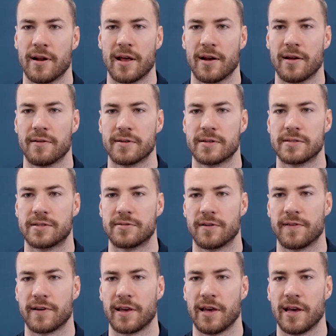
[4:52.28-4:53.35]
had a
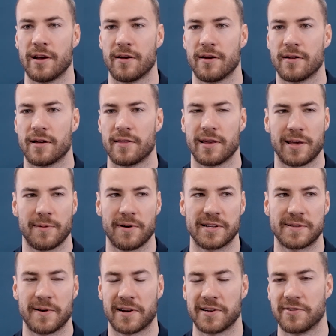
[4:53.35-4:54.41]
terrific year, and I think you might have
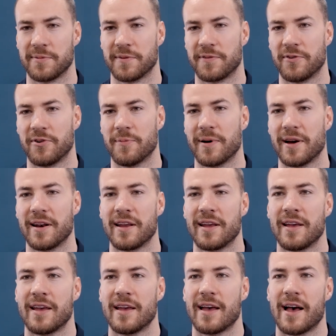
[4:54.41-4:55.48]
spoken to him before, but
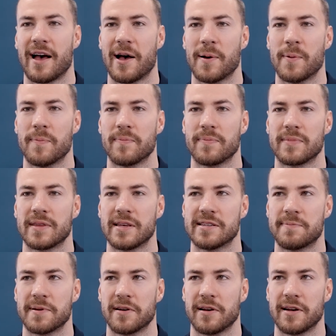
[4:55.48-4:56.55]
his
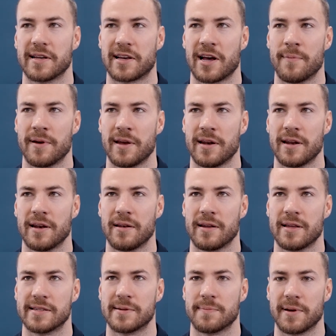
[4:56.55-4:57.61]
ability to come
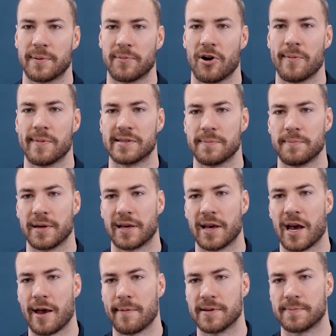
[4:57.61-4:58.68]
in some big moments and big
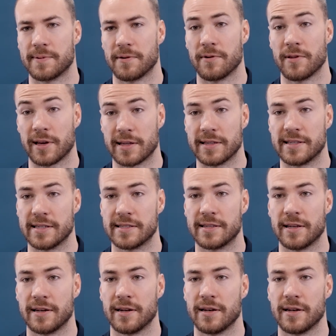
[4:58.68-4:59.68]
games, be really consistent,